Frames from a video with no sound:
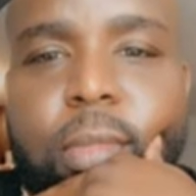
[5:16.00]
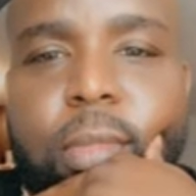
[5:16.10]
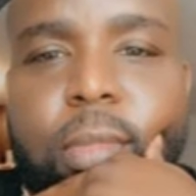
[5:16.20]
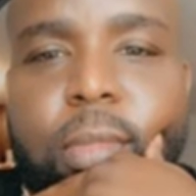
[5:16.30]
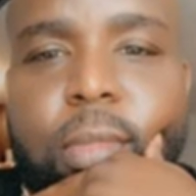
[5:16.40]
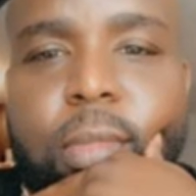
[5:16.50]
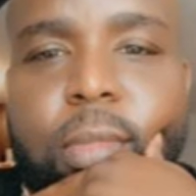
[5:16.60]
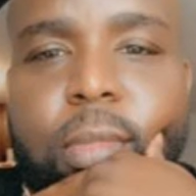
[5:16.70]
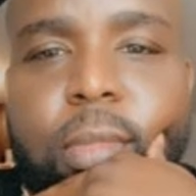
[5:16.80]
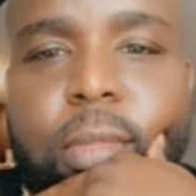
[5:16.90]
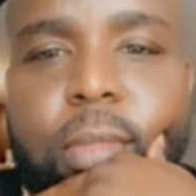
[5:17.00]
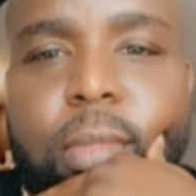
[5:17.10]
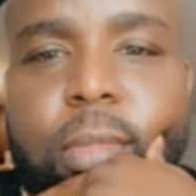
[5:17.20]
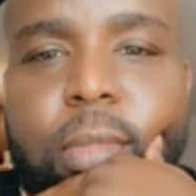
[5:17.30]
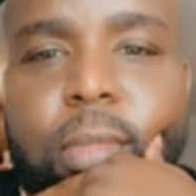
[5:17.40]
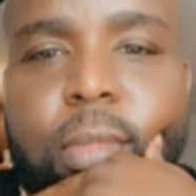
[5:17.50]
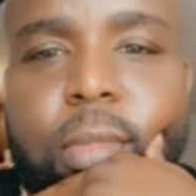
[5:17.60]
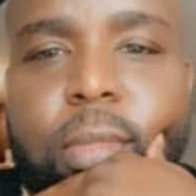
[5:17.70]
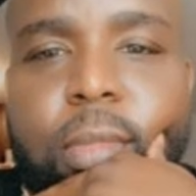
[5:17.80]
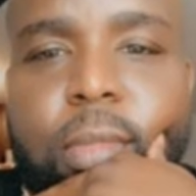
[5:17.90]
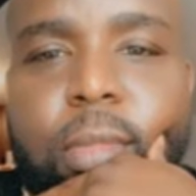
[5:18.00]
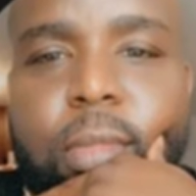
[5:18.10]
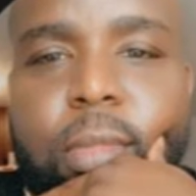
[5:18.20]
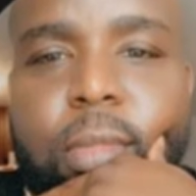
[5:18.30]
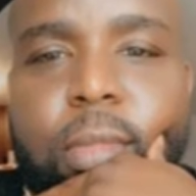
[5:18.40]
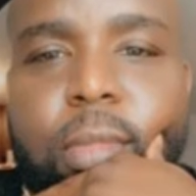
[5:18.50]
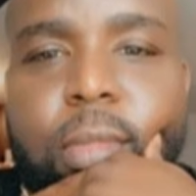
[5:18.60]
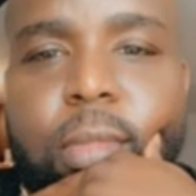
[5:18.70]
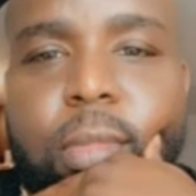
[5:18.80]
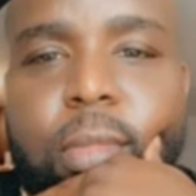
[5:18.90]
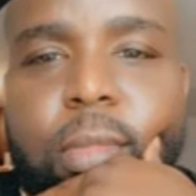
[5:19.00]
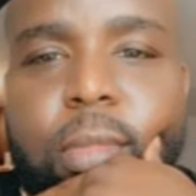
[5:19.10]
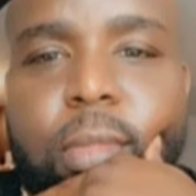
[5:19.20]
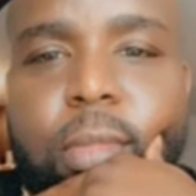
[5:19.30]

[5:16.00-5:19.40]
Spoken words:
No words are spoken by the person on screen.